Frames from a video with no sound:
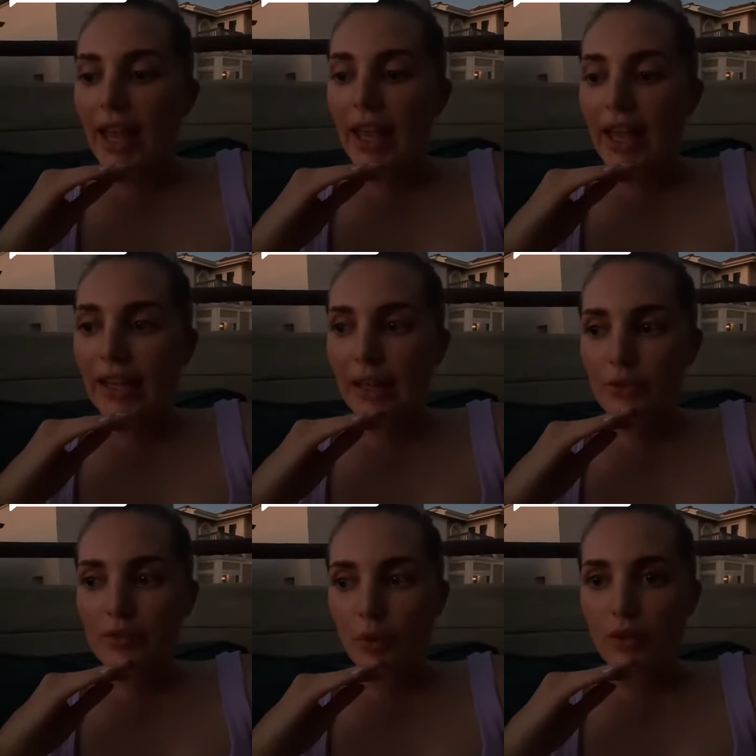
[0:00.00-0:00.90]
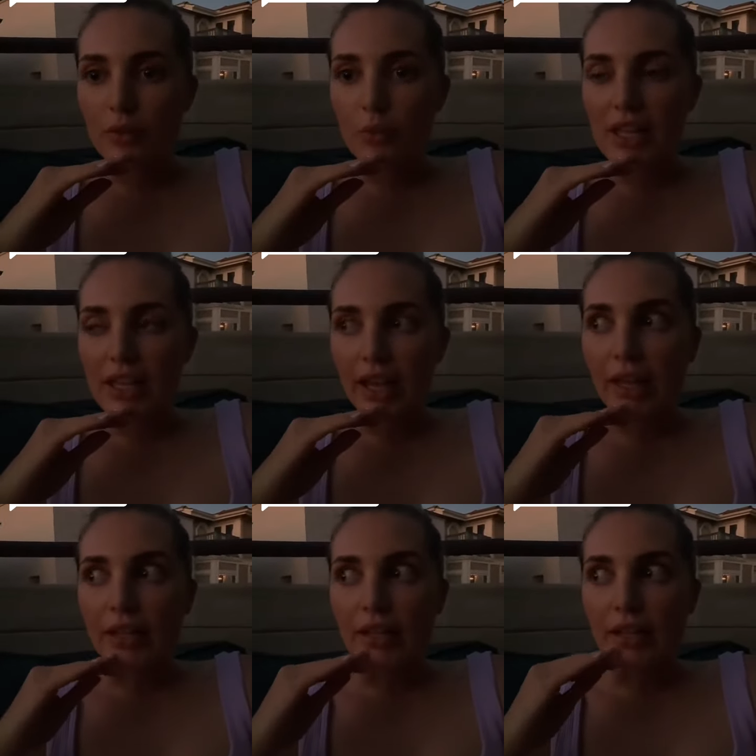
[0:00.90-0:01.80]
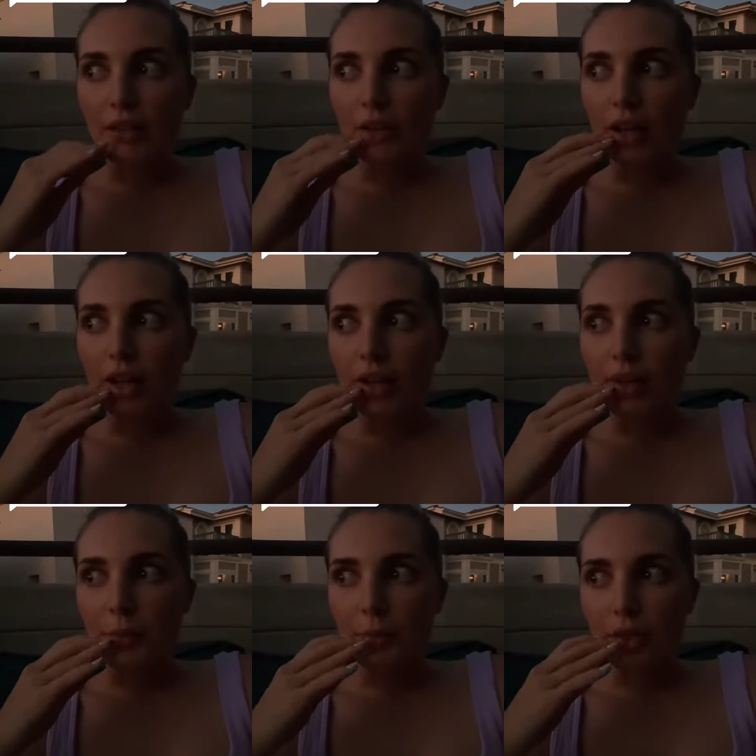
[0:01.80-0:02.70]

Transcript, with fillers: and I would do more of a weekend um,